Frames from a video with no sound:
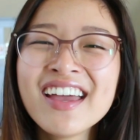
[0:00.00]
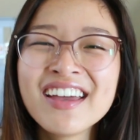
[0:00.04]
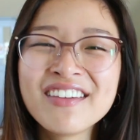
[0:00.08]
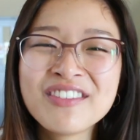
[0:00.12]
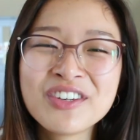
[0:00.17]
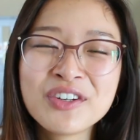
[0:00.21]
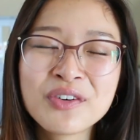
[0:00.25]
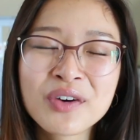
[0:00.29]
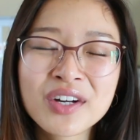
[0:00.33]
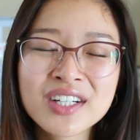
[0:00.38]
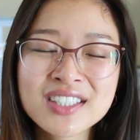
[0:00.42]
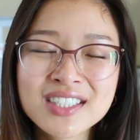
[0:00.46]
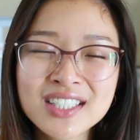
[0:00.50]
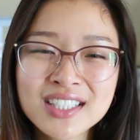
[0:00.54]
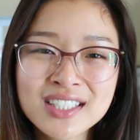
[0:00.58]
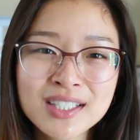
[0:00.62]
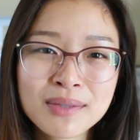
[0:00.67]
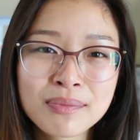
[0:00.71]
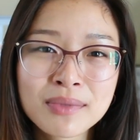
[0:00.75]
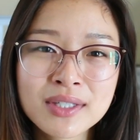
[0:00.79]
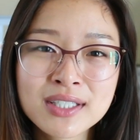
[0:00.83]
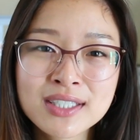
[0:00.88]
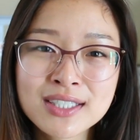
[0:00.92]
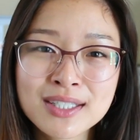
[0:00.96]
if you want to see
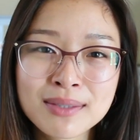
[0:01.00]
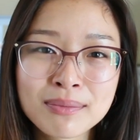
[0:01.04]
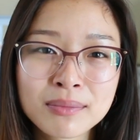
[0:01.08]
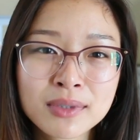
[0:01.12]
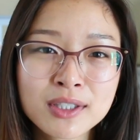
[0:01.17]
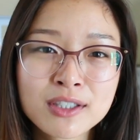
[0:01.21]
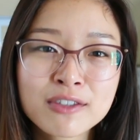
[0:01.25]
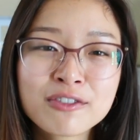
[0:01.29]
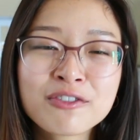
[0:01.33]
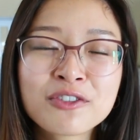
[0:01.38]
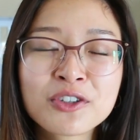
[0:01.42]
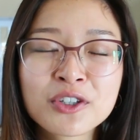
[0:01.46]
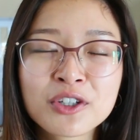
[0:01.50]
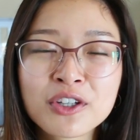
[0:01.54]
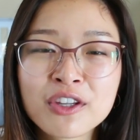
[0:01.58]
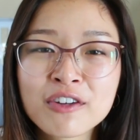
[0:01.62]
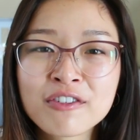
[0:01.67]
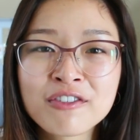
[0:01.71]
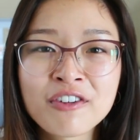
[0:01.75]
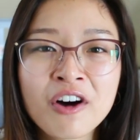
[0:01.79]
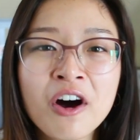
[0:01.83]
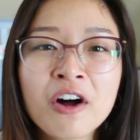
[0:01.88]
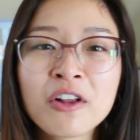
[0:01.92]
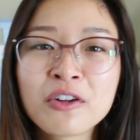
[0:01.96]
something similar for the
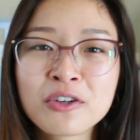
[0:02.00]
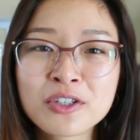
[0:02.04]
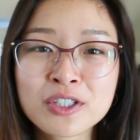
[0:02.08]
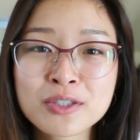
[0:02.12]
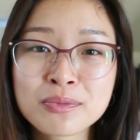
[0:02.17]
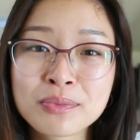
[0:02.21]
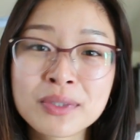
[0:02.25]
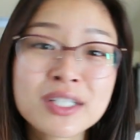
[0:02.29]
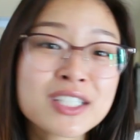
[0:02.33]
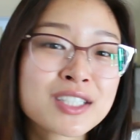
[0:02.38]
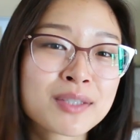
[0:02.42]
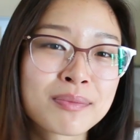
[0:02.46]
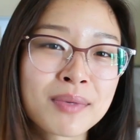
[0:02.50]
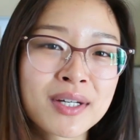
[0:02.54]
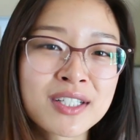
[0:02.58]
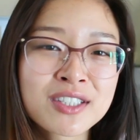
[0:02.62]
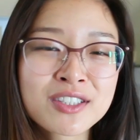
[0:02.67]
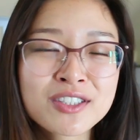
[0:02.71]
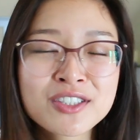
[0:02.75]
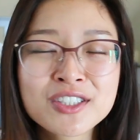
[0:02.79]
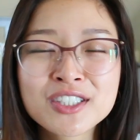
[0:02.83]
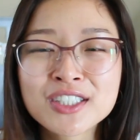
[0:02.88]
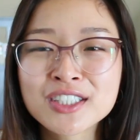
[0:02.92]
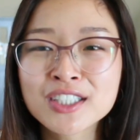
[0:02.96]
fall or spring semester,